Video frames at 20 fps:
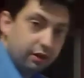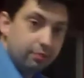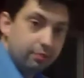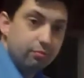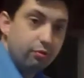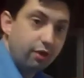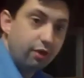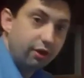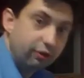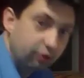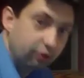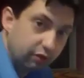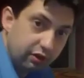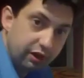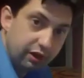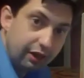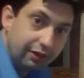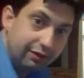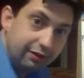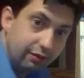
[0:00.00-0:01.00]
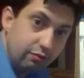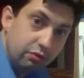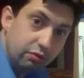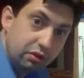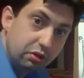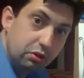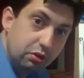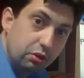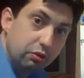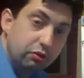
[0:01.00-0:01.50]
quantity and price are connected
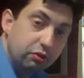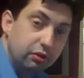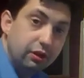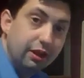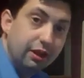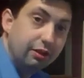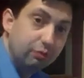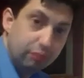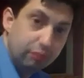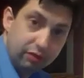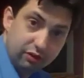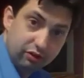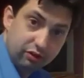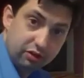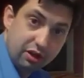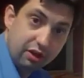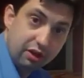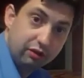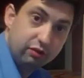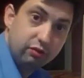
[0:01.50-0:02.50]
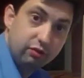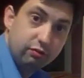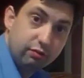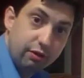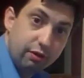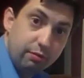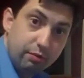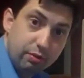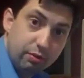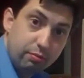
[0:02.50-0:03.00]
really closely, as we
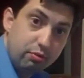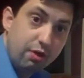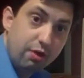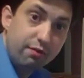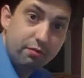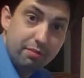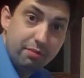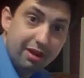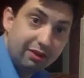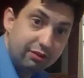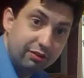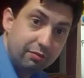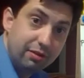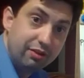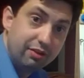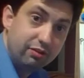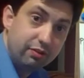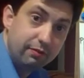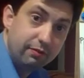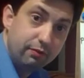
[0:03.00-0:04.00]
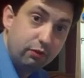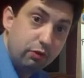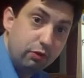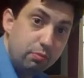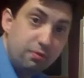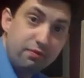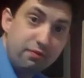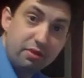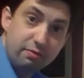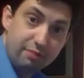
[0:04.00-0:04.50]
discussed, right, with a profit maximizing
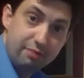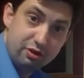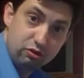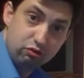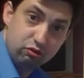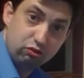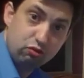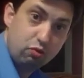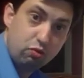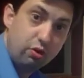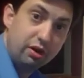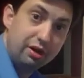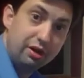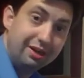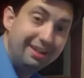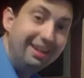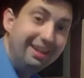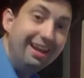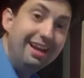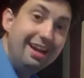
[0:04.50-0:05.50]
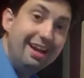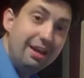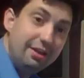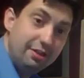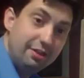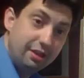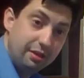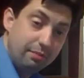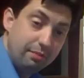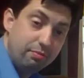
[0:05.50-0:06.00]
firm. If they reduce quantity,
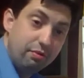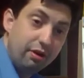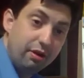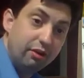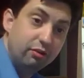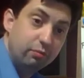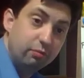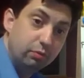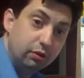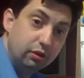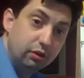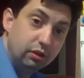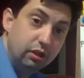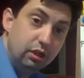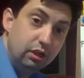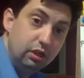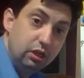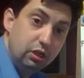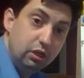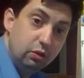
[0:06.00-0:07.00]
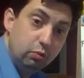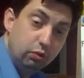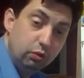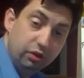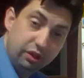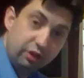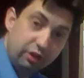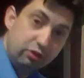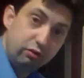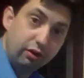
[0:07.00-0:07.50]
then the price will
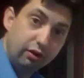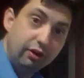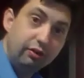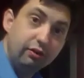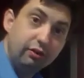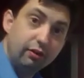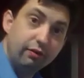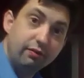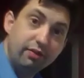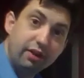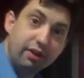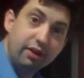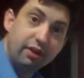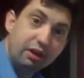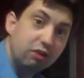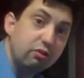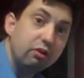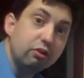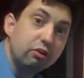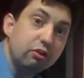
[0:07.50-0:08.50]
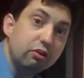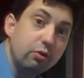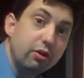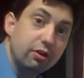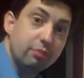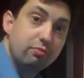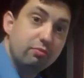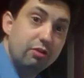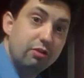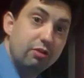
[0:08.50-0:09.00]
increase, and if they increase
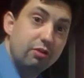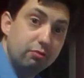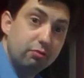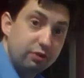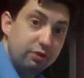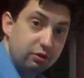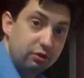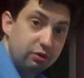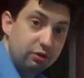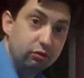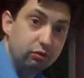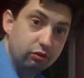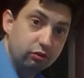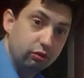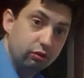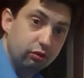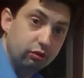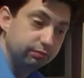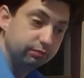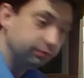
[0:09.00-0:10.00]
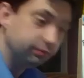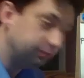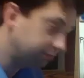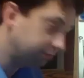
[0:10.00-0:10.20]
quantity, the price will reduce.